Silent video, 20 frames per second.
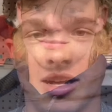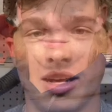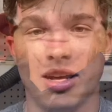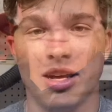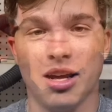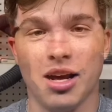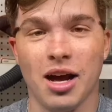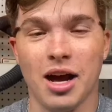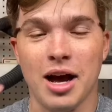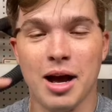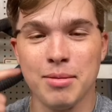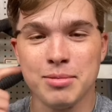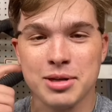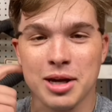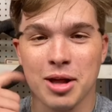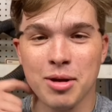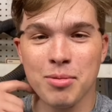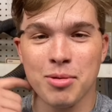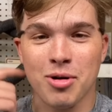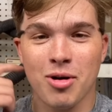Han,
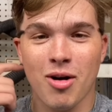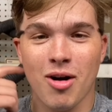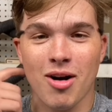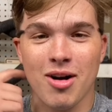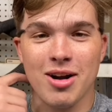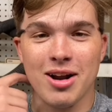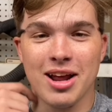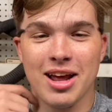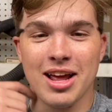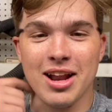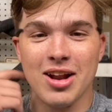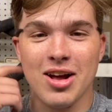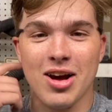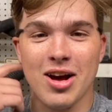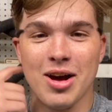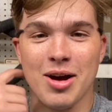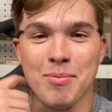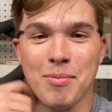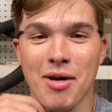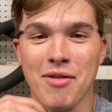Todd Bernard, and
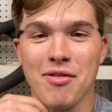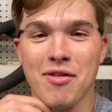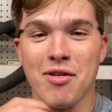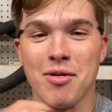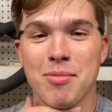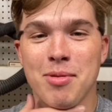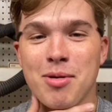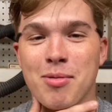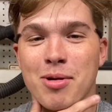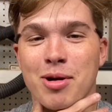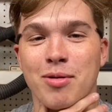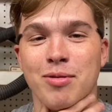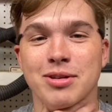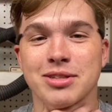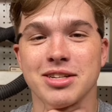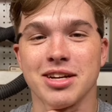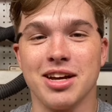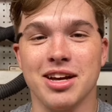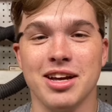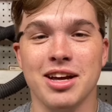uh, my favorite memory was
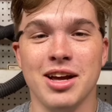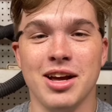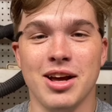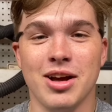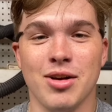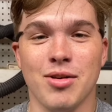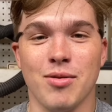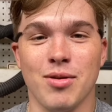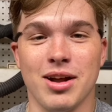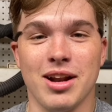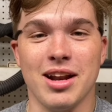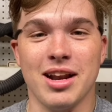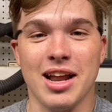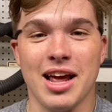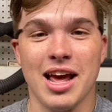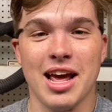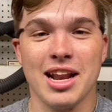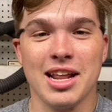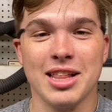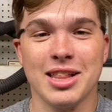uh, when
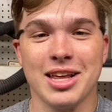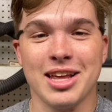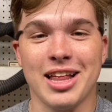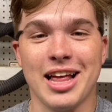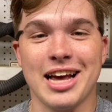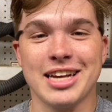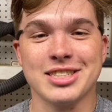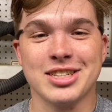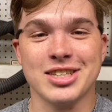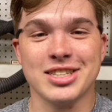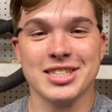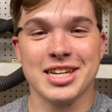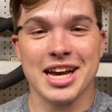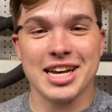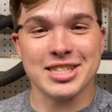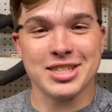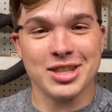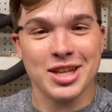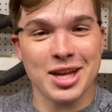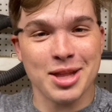Eddie the Alaska
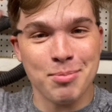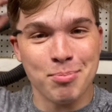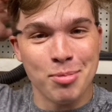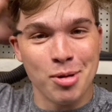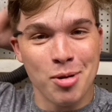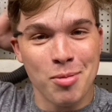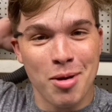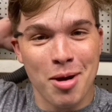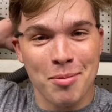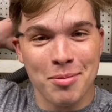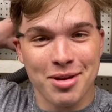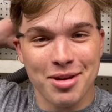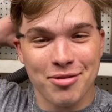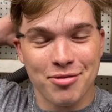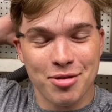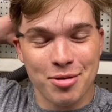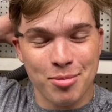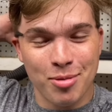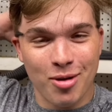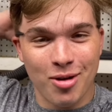Assassin laid the boom on me at
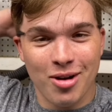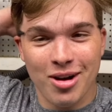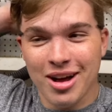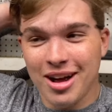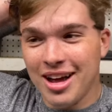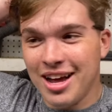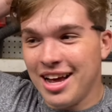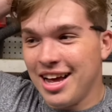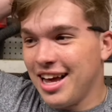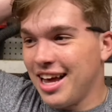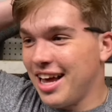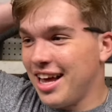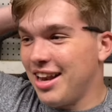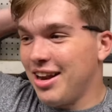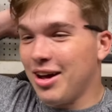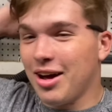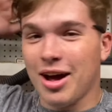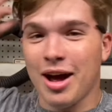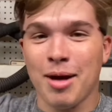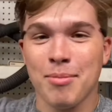football. And
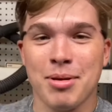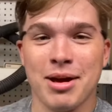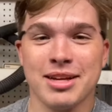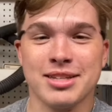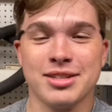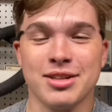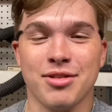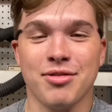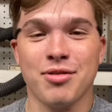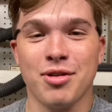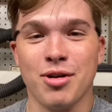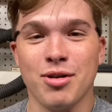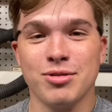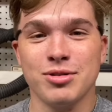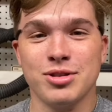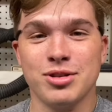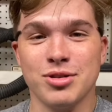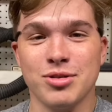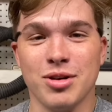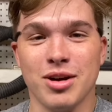uh, I'm passing the phone
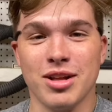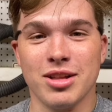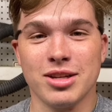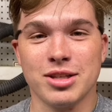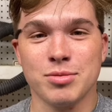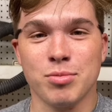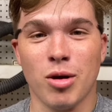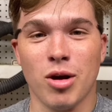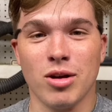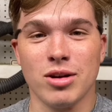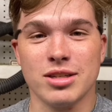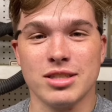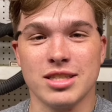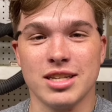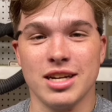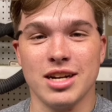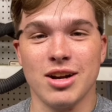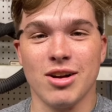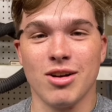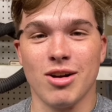to uh, the smallest
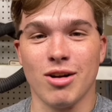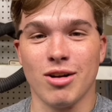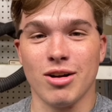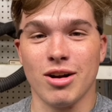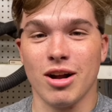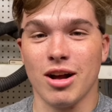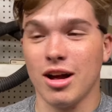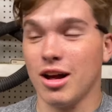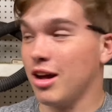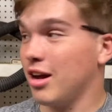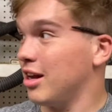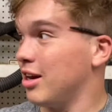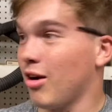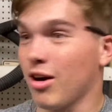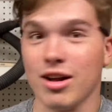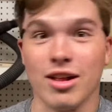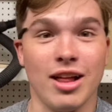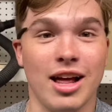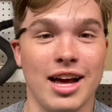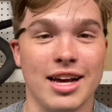senior in uh, our, in our
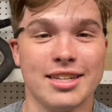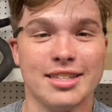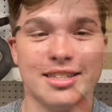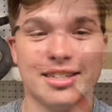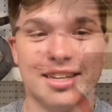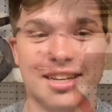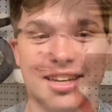class.